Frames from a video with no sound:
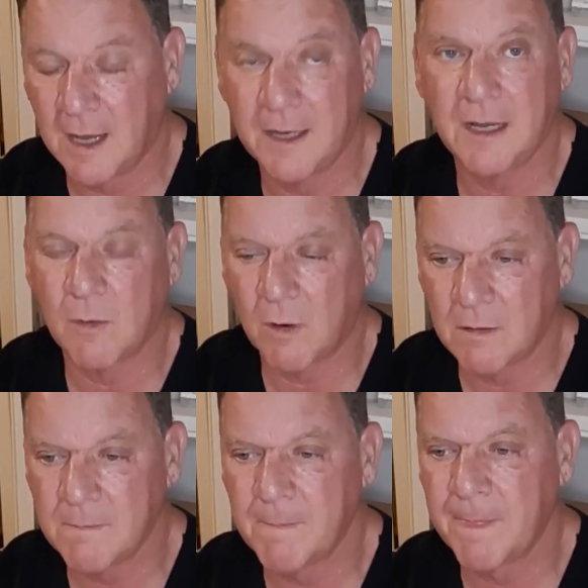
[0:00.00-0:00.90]
Uh, Nick
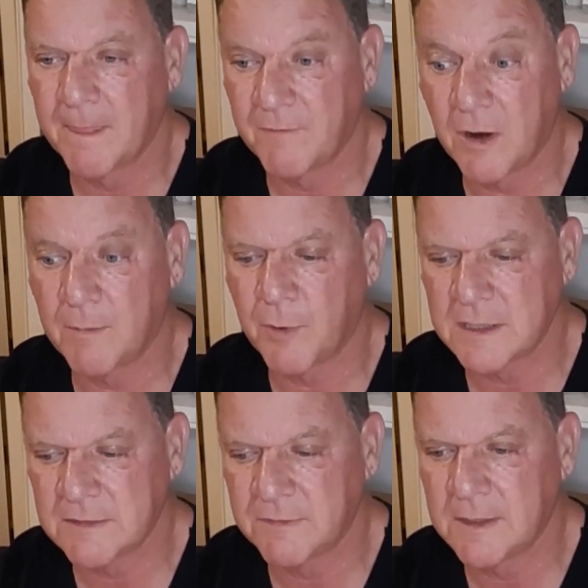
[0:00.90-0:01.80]
Horton, very
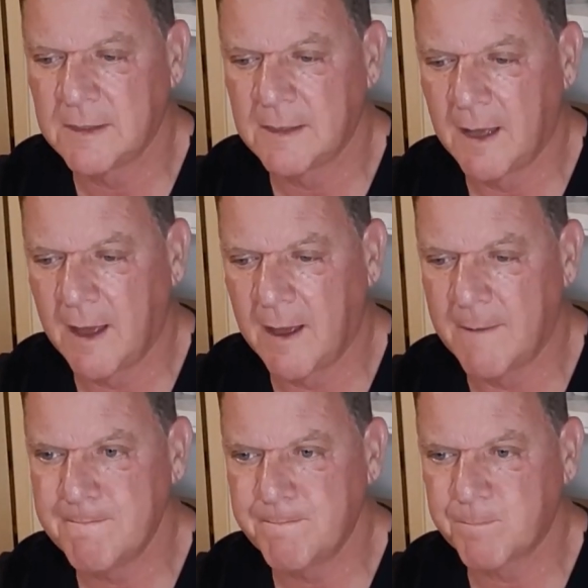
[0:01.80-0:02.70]
impressive.
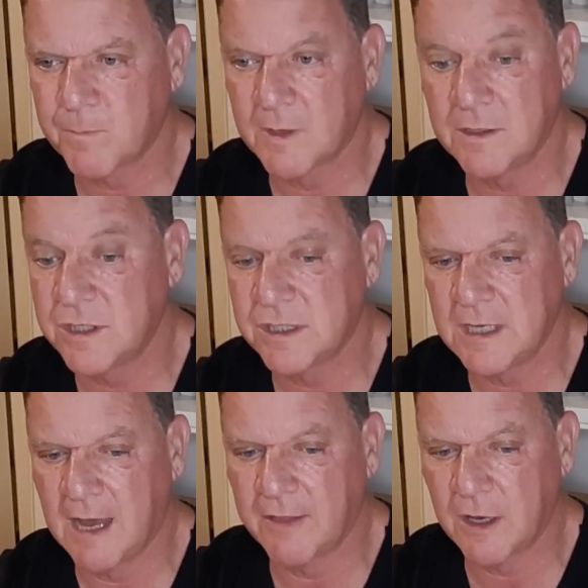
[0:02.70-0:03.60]
Um, and just
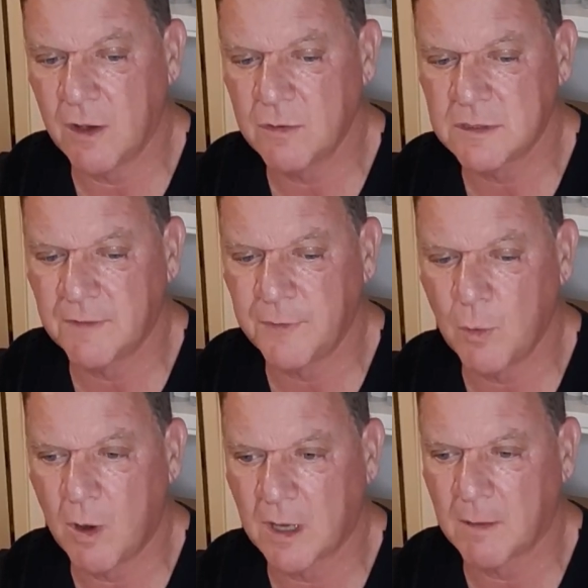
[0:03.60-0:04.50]
see how that goes. And if
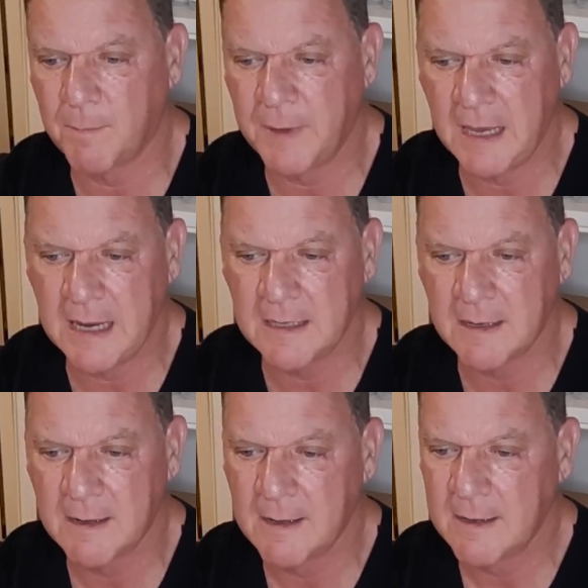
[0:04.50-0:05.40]
you want to compete,
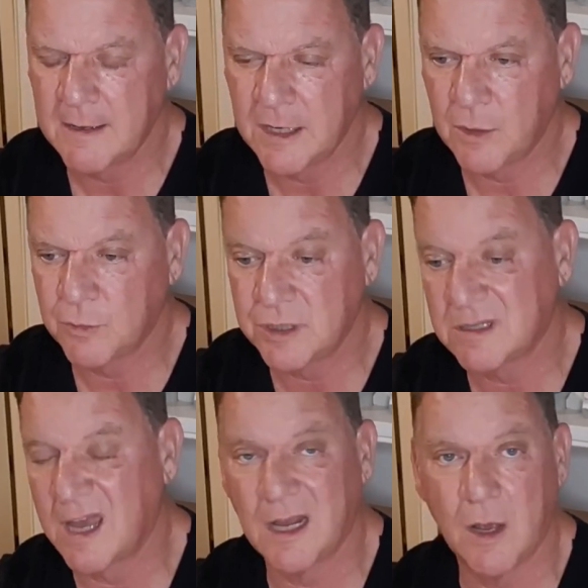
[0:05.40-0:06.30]
you know,
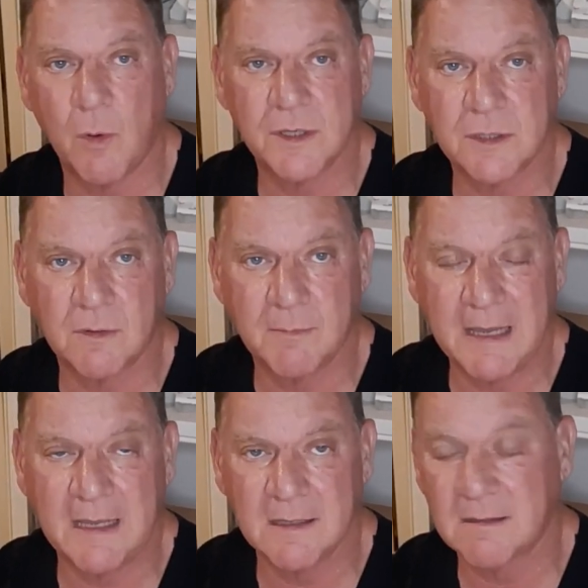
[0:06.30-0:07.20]
just kind of go into a
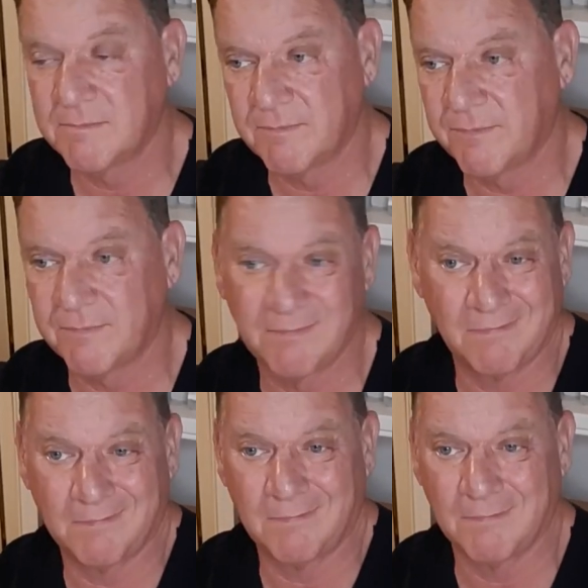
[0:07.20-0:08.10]
meet and,
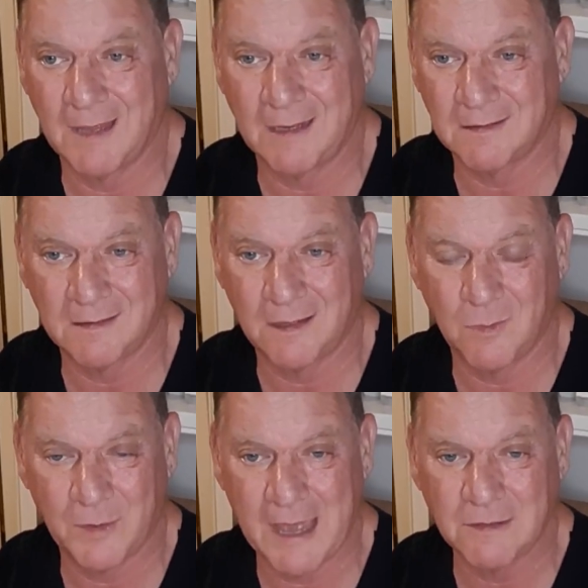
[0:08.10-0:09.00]
and you
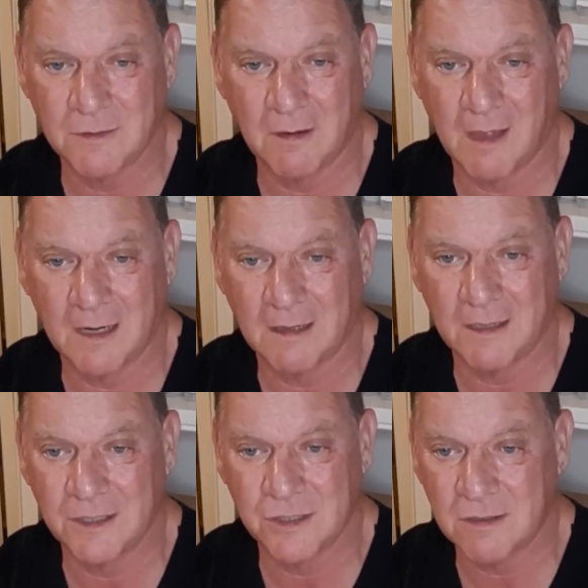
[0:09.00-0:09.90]
know, without doing a lot of
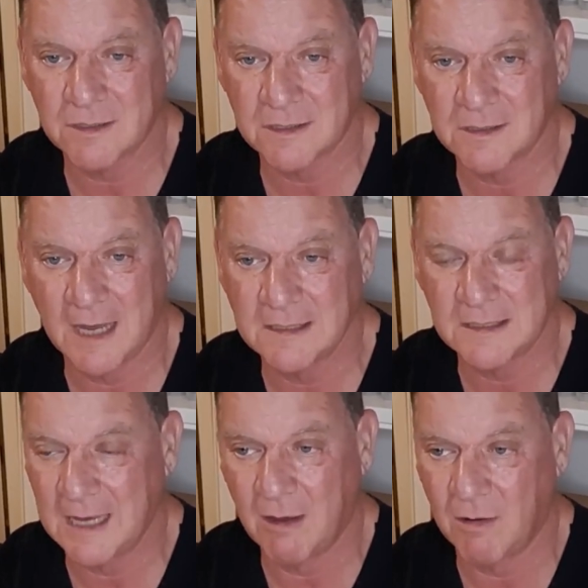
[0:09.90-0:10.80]
clean and jerks and, and
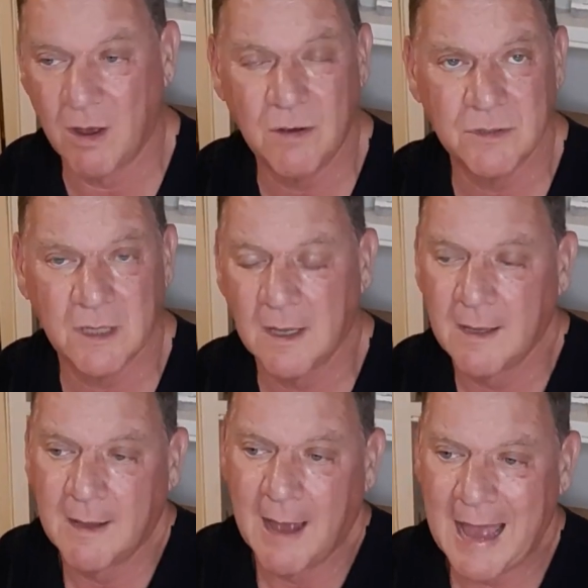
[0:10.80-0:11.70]
see how it goes.
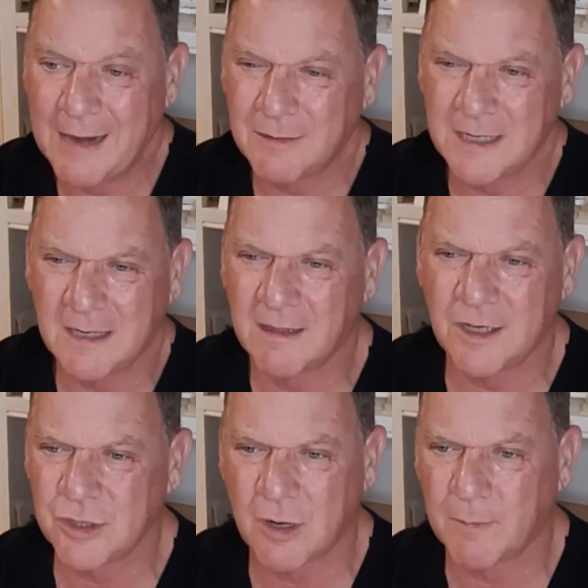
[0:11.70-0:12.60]
I don't need a
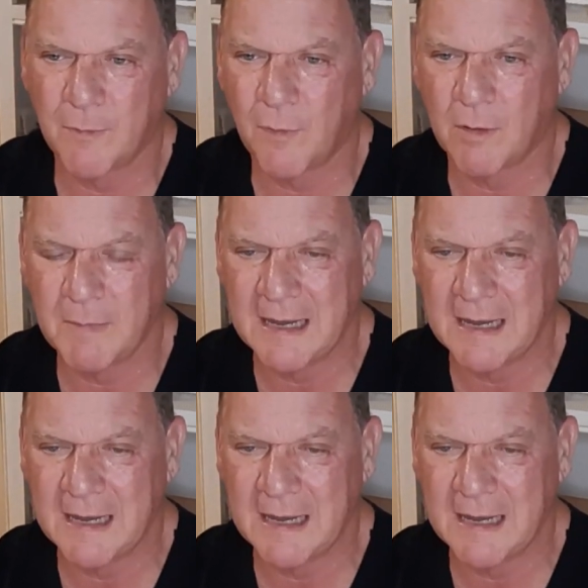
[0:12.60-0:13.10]
clean and jerk before a